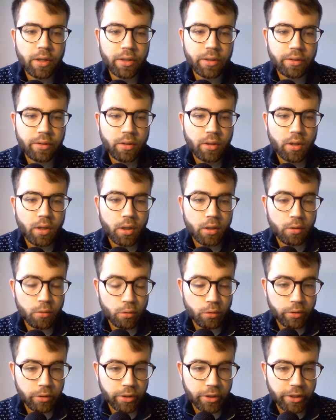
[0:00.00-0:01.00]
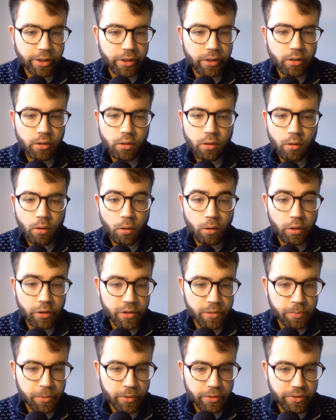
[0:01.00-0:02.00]
And, accordingly, all
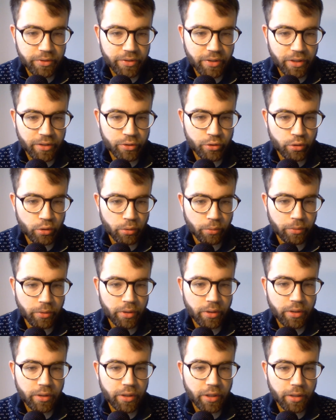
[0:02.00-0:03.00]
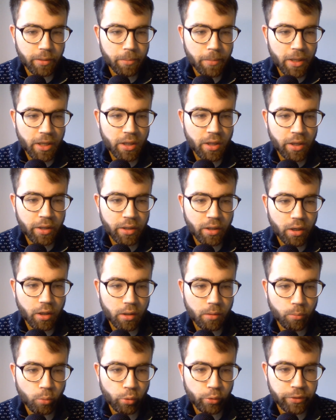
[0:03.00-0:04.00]
experience has shown that mankind
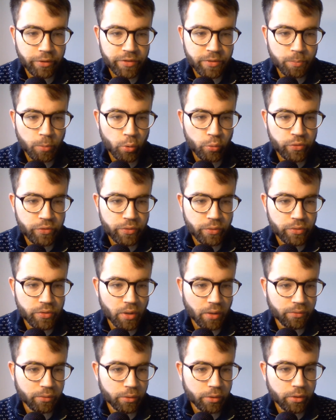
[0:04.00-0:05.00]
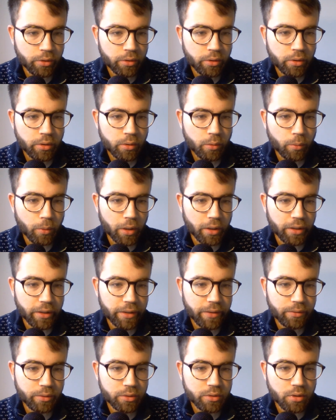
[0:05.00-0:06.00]
are more disposed to suffer, while
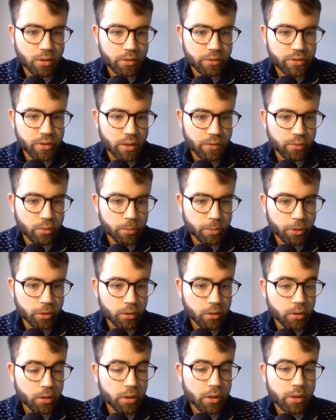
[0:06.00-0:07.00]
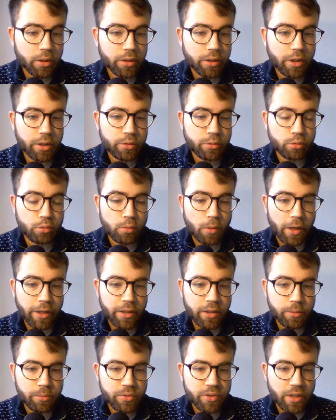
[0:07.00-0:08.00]
evils are sufferable, than to
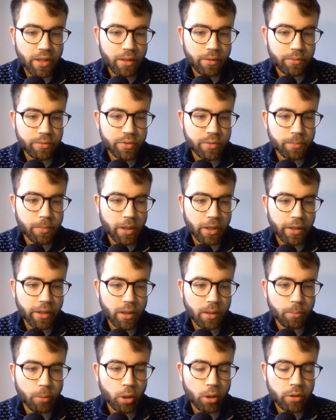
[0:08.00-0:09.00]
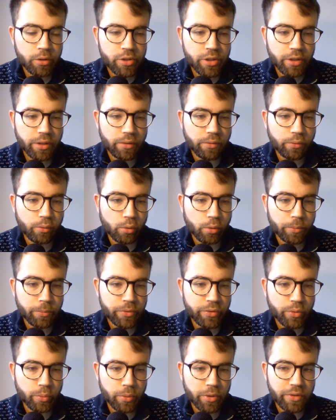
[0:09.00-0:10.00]
right themselves by abolishing the
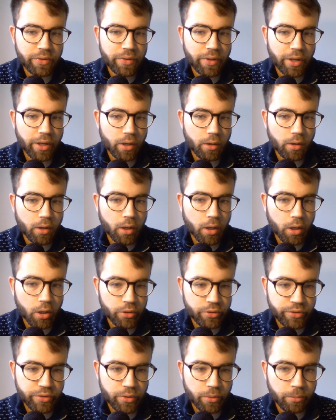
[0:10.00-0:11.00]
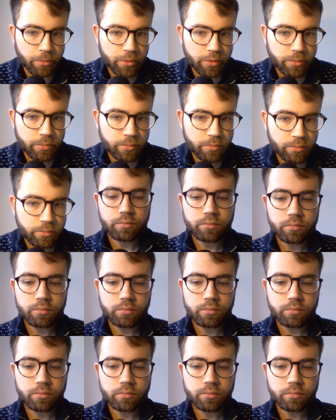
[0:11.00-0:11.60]
forms to which they are accustomed."